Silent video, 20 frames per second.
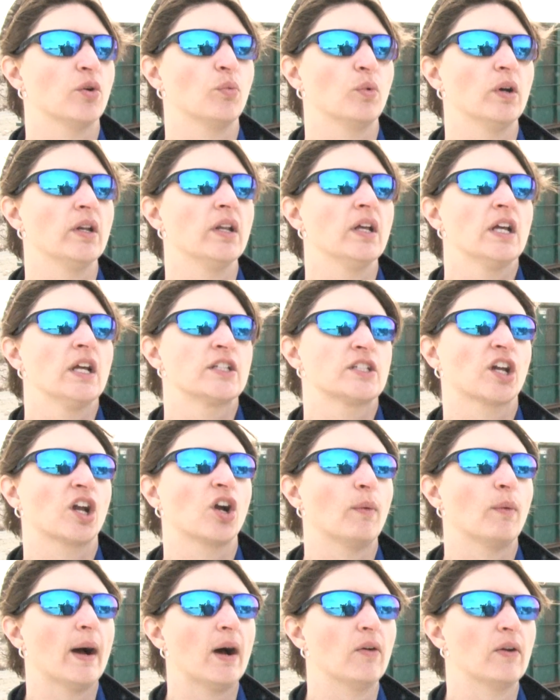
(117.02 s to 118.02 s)
it would to
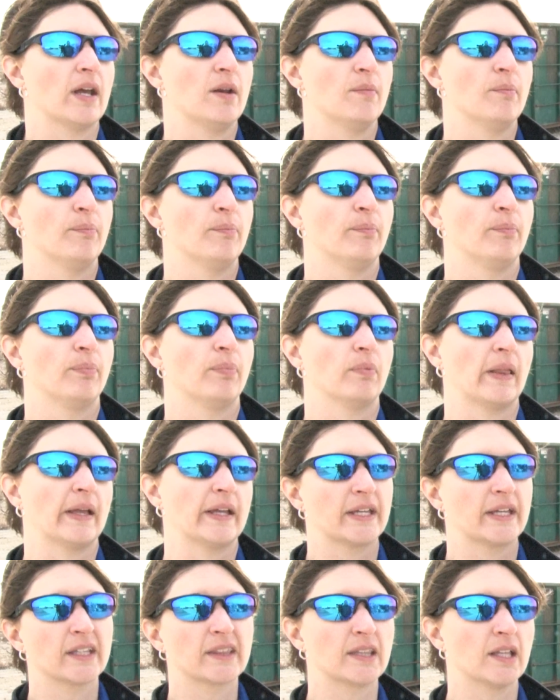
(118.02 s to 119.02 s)
go out and
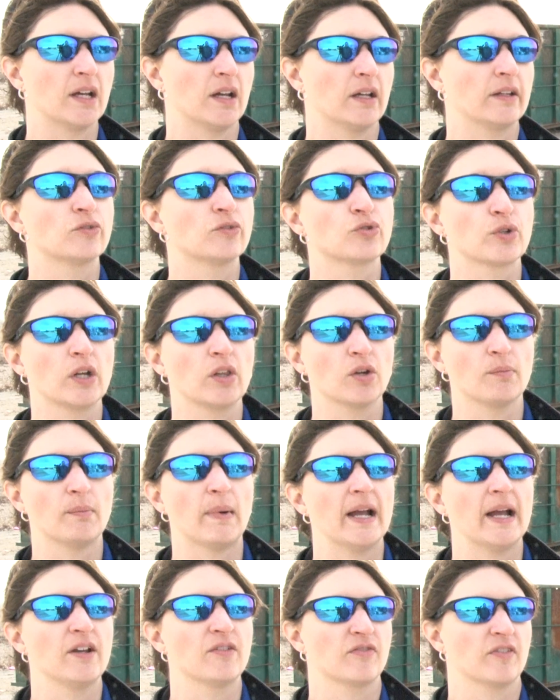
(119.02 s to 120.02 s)
like get the drill or
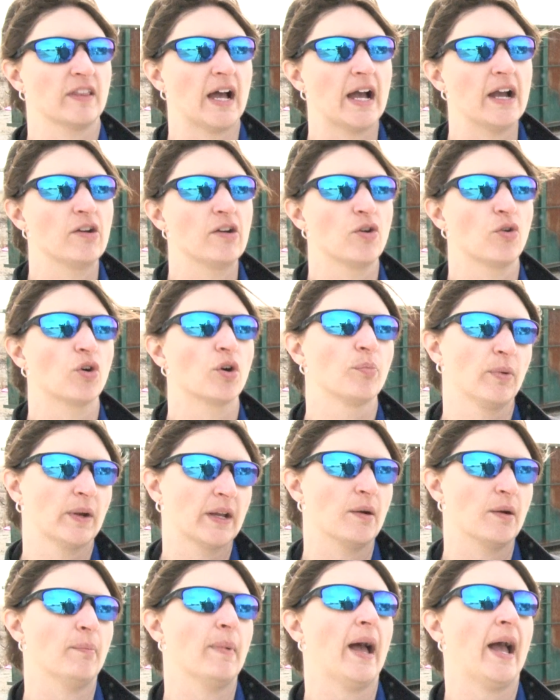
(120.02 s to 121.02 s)
mine for the iron ore,
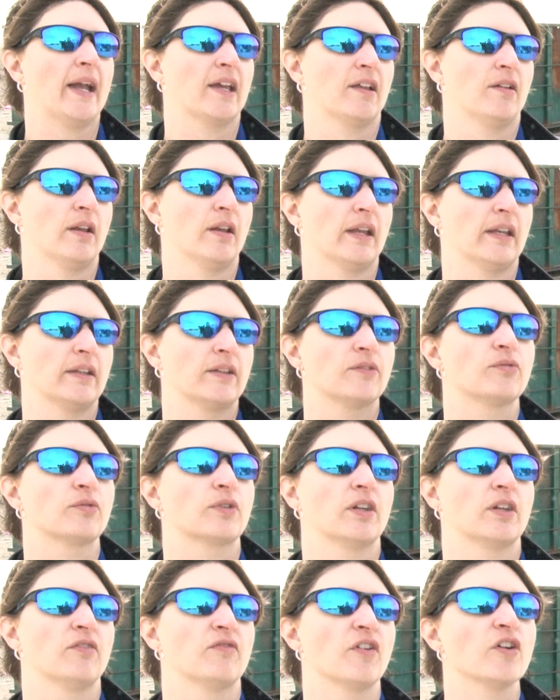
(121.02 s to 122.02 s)
bring it back and
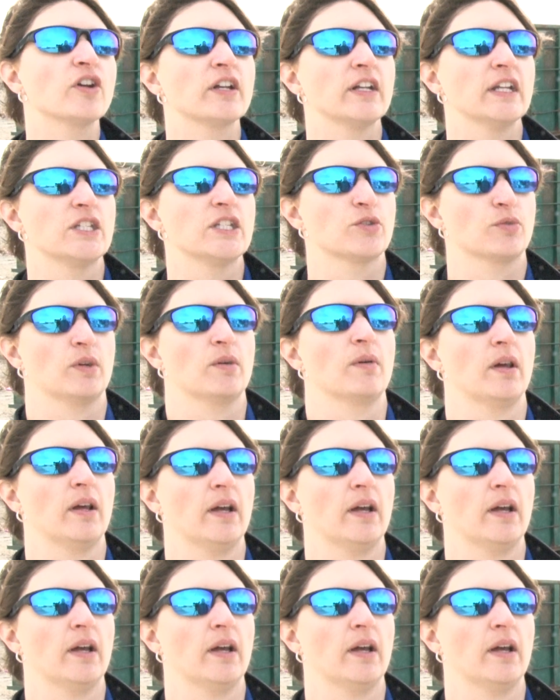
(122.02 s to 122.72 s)
convert it into an